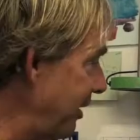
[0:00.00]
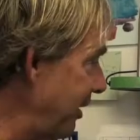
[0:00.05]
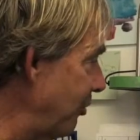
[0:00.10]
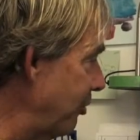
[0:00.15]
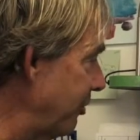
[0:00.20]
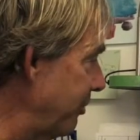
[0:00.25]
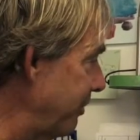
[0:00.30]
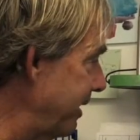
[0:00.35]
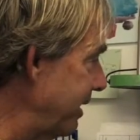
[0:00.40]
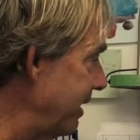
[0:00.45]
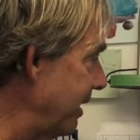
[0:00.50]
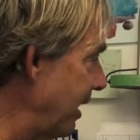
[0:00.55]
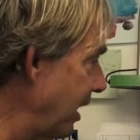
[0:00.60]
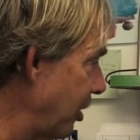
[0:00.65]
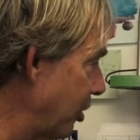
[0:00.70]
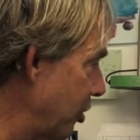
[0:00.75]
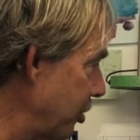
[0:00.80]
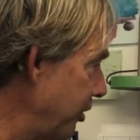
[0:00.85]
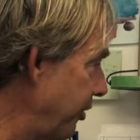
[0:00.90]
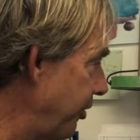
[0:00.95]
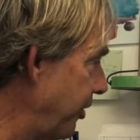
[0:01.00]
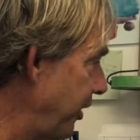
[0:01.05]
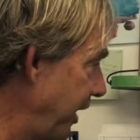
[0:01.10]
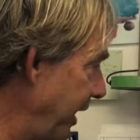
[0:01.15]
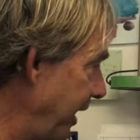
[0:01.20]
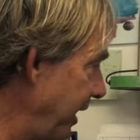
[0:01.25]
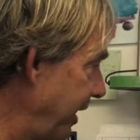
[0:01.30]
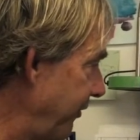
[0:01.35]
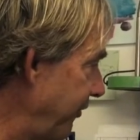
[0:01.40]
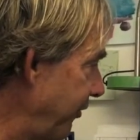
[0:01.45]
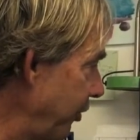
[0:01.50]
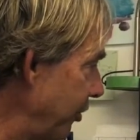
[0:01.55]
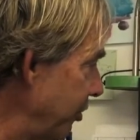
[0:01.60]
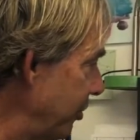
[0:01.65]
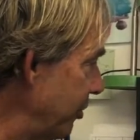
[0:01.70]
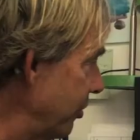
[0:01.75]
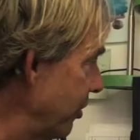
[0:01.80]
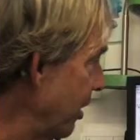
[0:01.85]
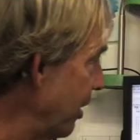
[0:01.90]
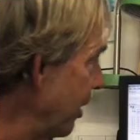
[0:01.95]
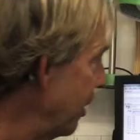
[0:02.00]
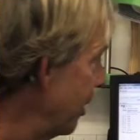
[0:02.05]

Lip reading: think would be a good thing for you.